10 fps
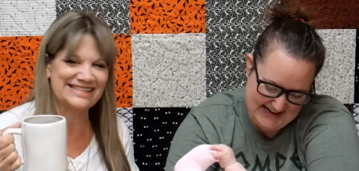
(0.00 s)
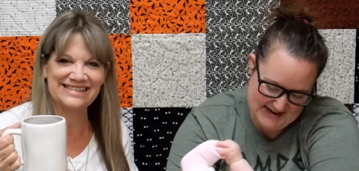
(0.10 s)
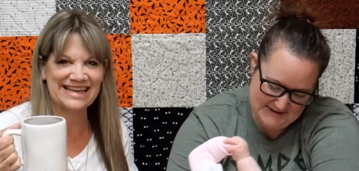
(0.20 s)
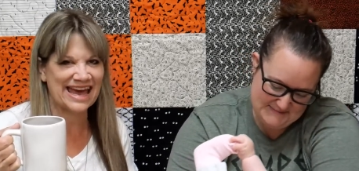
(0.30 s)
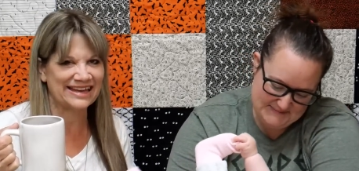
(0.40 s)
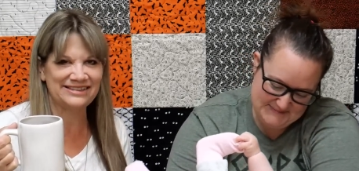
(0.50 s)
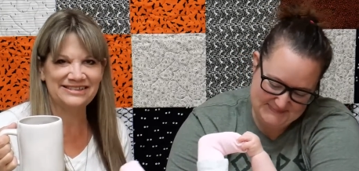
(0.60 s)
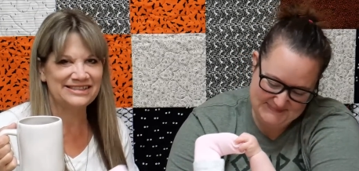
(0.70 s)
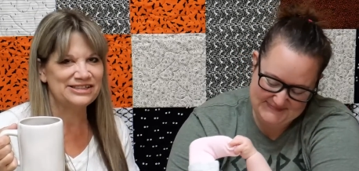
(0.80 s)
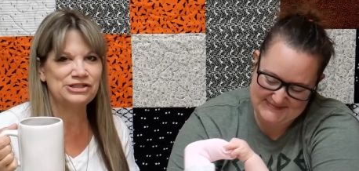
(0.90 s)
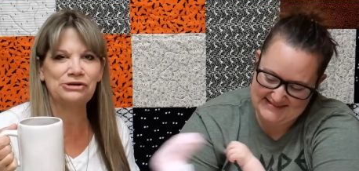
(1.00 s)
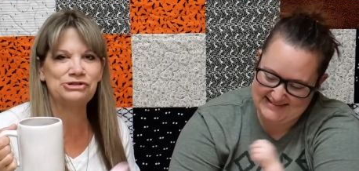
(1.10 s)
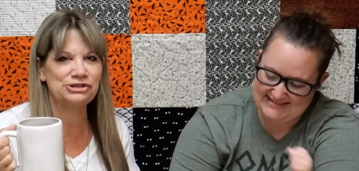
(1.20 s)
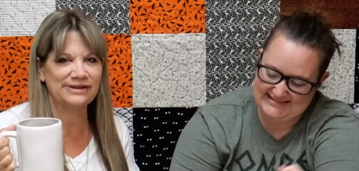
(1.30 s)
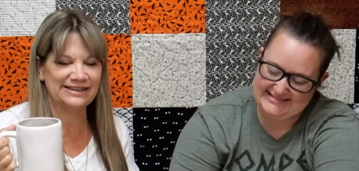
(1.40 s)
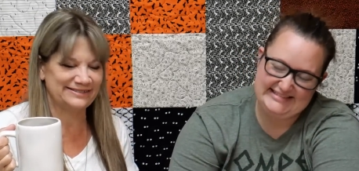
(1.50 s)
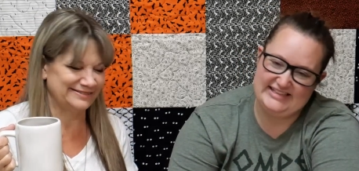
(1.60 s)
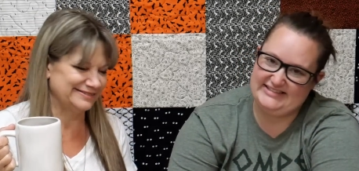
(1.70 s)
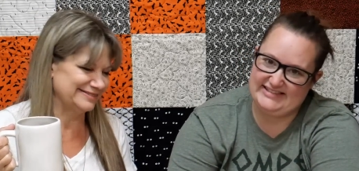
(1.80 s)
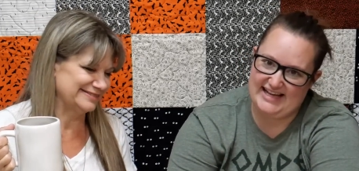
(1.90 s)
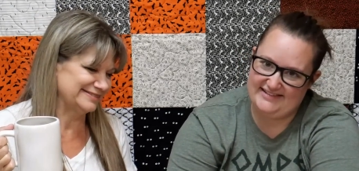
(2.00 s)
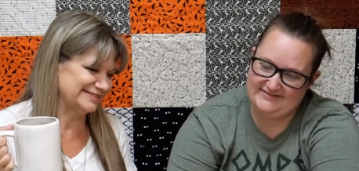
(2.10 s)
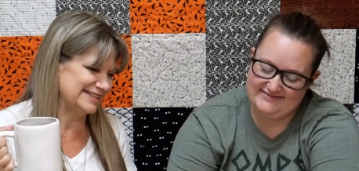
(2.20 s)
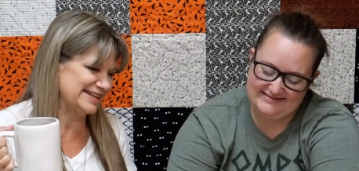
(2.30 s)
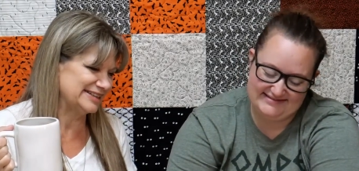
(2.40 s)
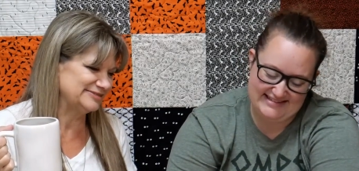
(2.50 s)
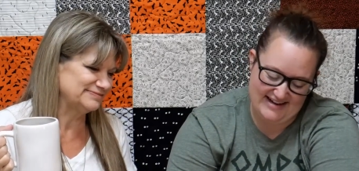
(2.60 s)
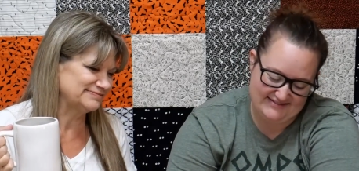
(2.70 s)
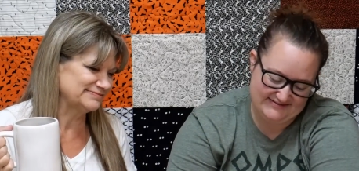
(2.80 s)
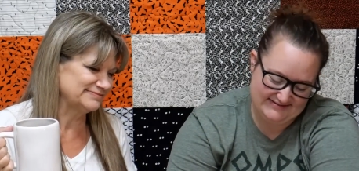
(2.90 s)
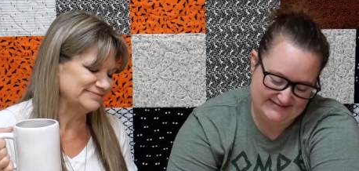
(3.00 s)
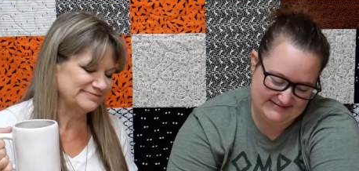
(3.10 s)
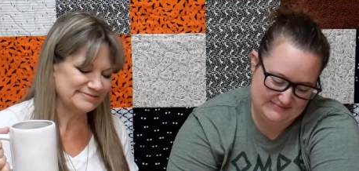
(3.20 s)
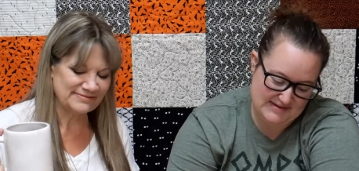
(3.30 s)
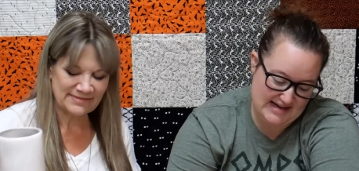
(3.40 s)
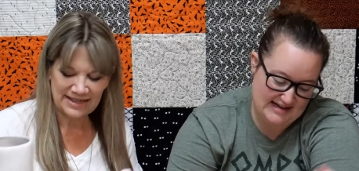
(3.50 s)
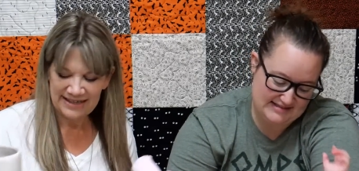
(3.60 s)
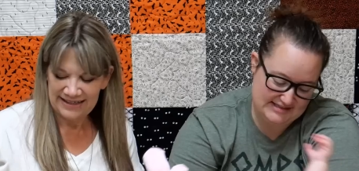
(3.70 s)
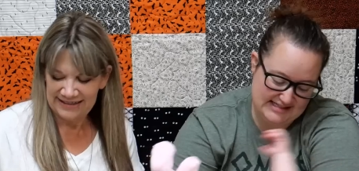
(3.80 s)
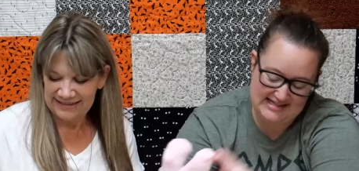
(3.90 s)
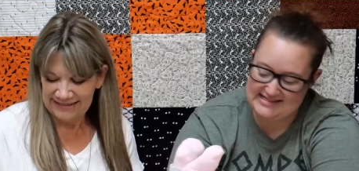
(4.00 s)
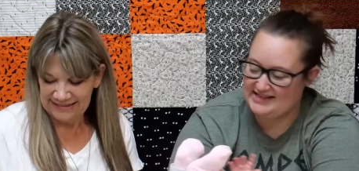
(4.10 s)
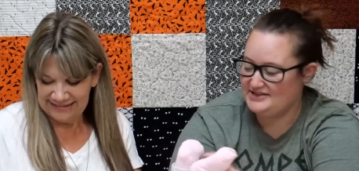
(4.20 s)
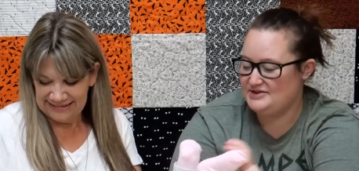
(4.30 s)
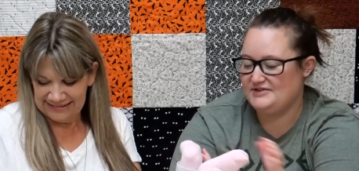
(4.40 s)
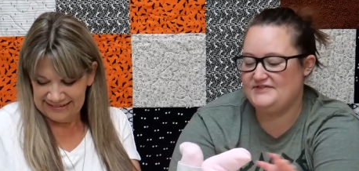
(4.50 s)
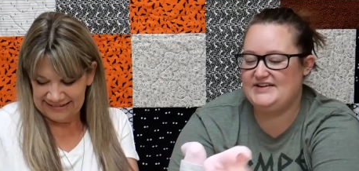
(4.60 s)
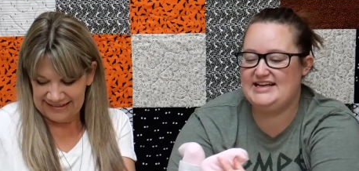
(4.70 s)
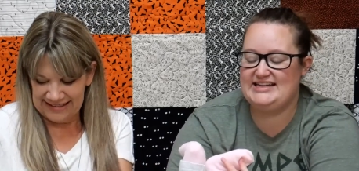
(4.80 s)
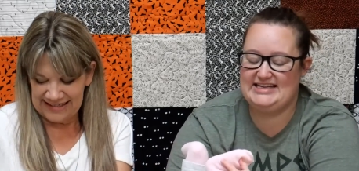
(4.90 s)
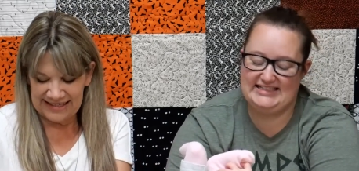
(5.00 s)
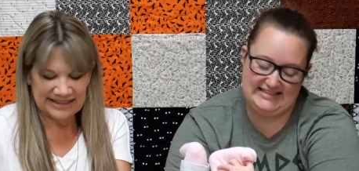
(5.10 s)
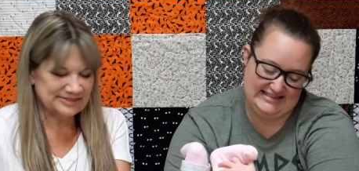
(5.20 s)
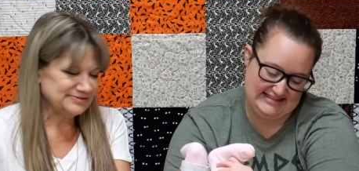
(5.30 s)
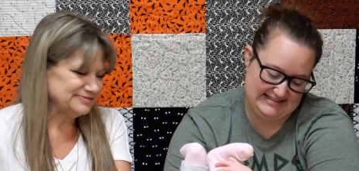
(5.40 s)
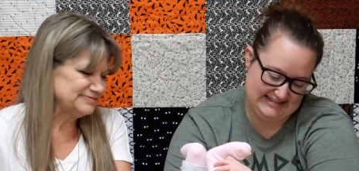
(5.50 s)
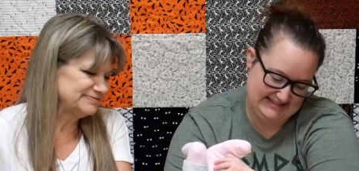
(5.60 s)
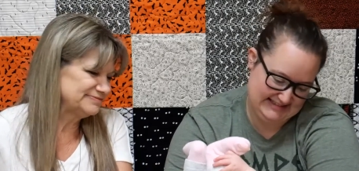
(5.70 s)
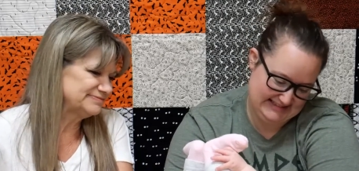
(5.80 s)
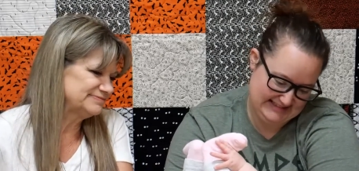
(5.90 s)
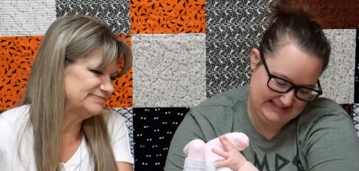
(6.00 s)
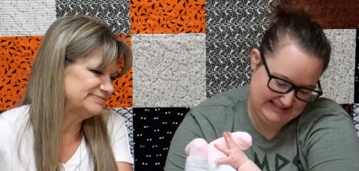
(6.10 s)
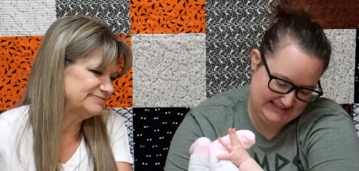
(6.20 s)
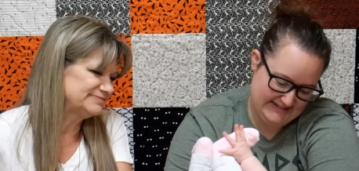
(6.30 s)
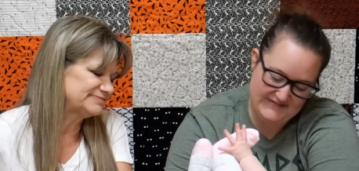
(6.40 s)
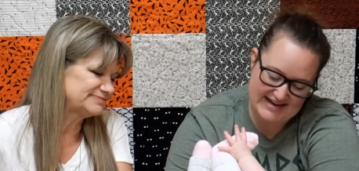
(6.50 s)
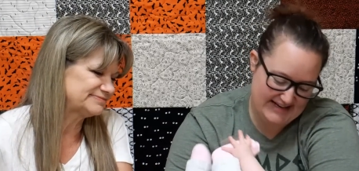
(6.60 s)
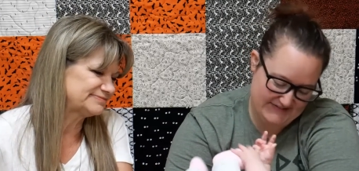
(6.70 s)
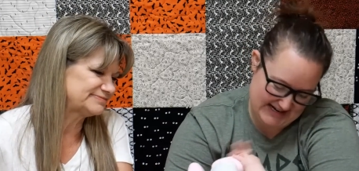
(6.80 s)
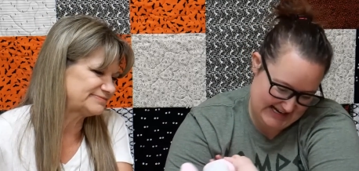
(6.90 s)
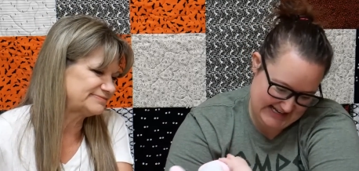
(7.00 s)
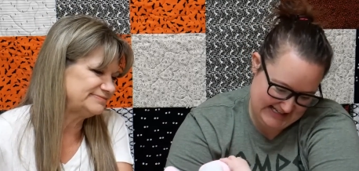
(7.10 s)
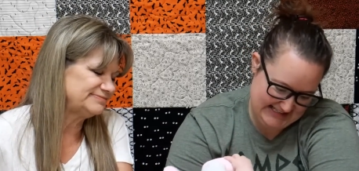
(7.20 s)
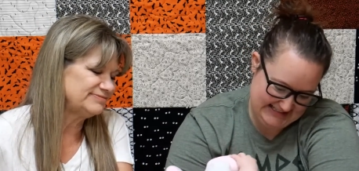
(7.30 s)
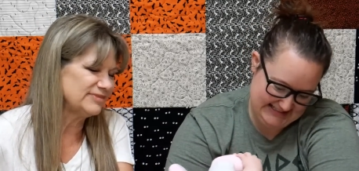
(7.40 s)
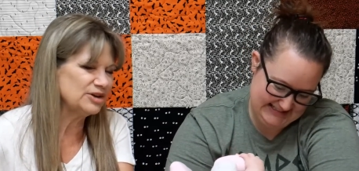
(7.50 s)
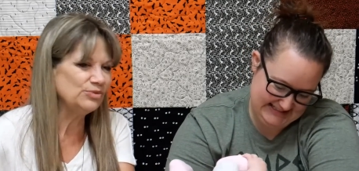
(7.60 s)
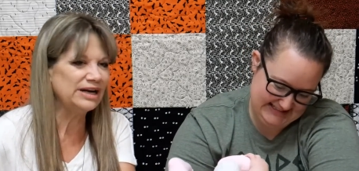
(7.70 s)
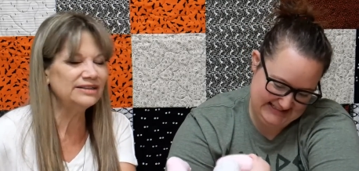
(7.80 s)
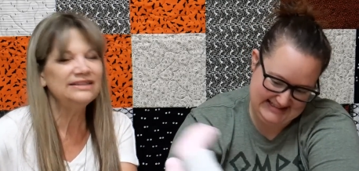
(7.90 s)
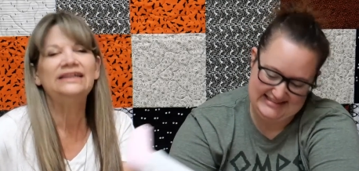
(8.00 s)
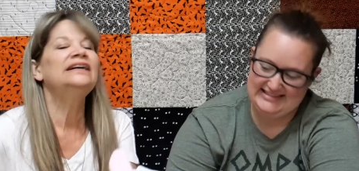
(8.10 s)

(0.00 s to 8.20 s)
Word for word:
Speaker 1: Dad, don't do it. Don't do that.
Speaker 2: Yeah. No. But yeah, she thinks so that you're funny. Yeah. Funny, funny.
Speaker 1: Well,